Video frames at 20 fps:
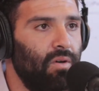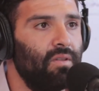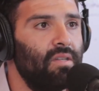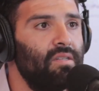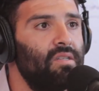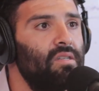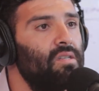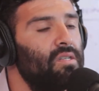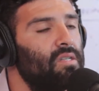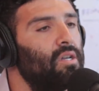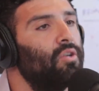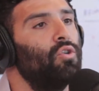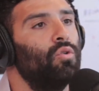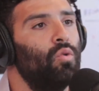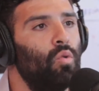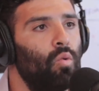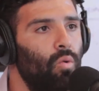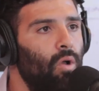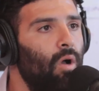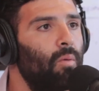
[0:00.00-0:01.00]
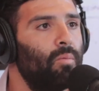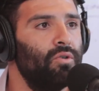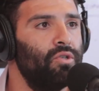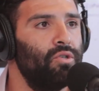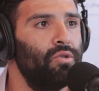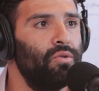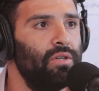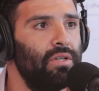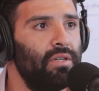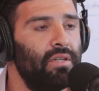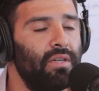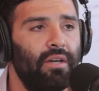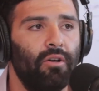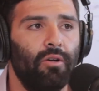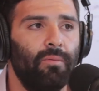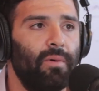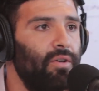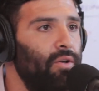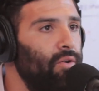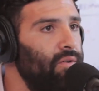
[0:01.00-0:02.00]
this is such a cool opportunity to hear
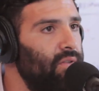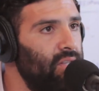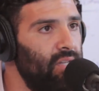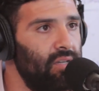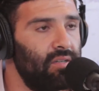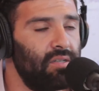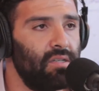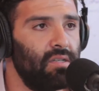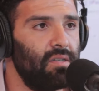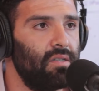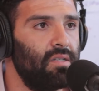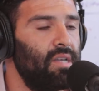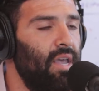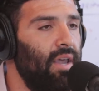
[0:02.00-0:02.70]
about your thesis